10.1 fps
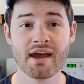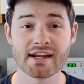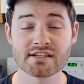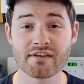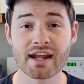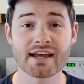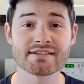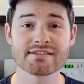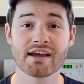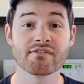And to that I
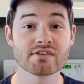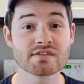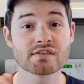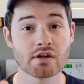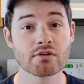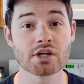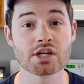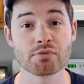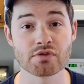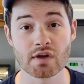say, this is a no
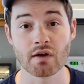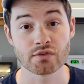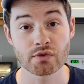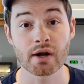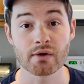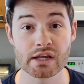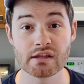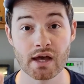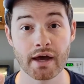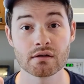judgment zone, so I don't
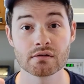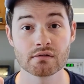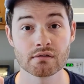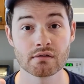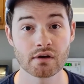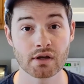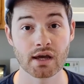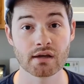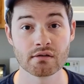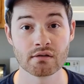need that,
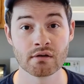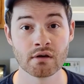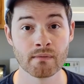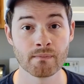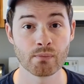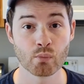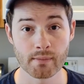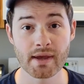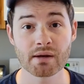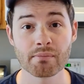okay?
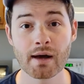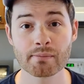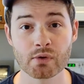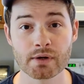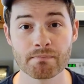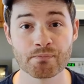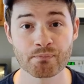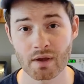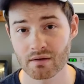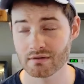We're making popcorn.
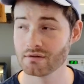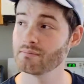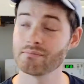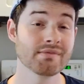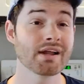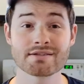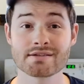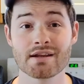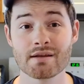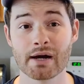Not
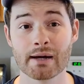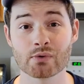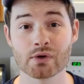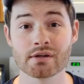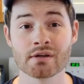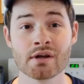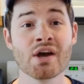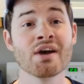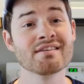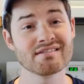just any popcorn,
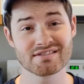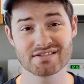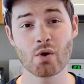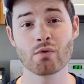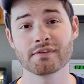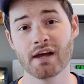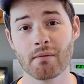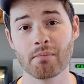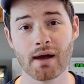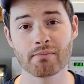
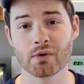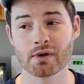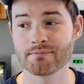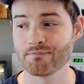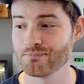stovetop popcorn.